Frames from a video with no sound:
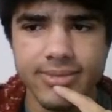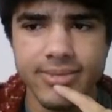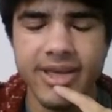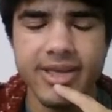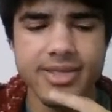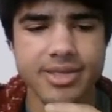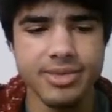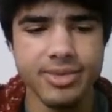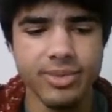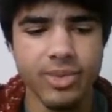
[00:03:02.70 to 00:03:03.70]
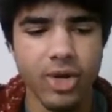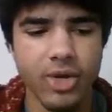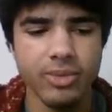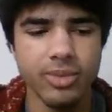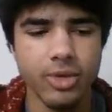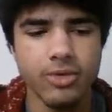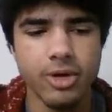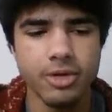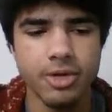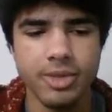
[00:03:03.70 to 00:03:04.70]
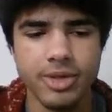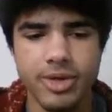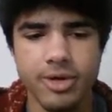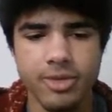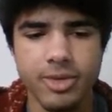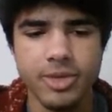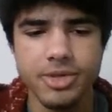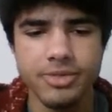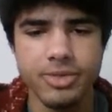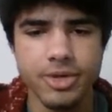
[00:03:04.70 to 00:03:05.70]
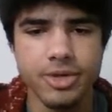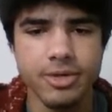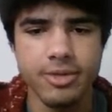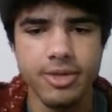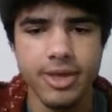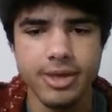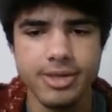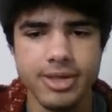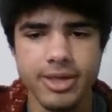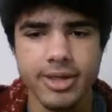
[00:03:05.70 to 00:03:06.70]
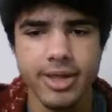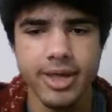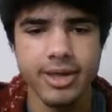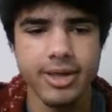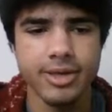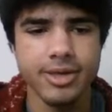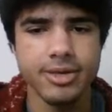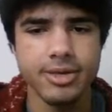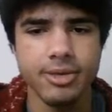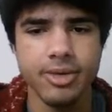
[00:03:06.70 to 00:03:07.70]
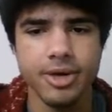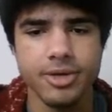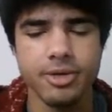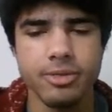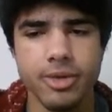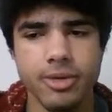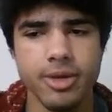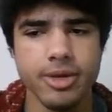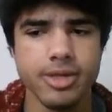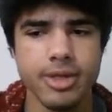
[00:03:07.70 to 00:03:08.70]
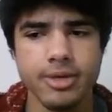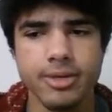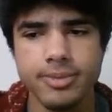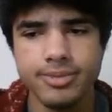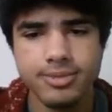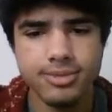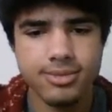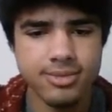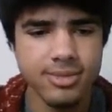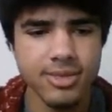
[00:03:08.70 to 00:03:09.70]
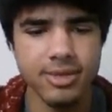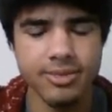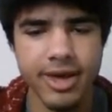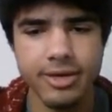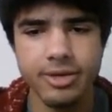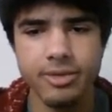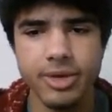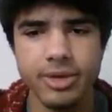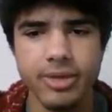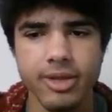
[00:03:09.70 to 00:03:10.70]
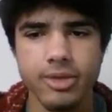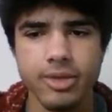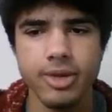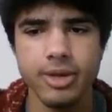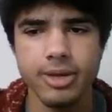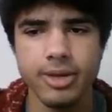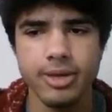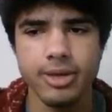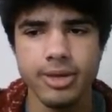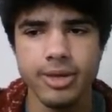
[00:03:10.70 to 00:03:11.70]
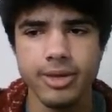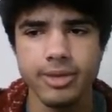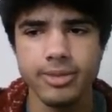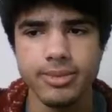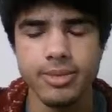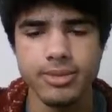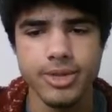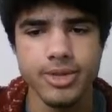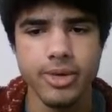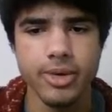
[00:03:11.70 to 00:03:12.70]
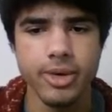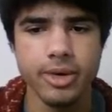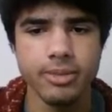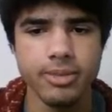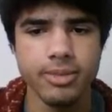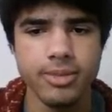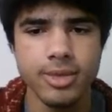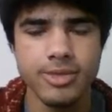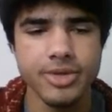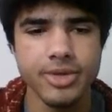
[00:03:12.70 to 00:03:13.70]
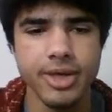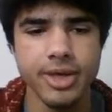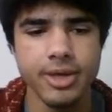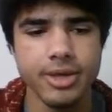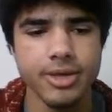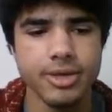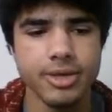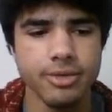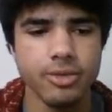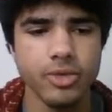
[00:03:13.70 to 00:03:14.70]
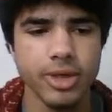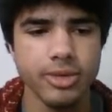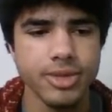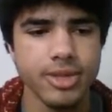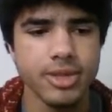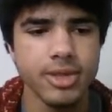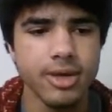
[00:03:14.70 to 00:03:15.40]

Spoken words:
I guess these are probably both fall into mental health, but I'm using for 2 different things. ADHD and depression are both things that impacted me in like learning and just growing up, especially ADHD from when I was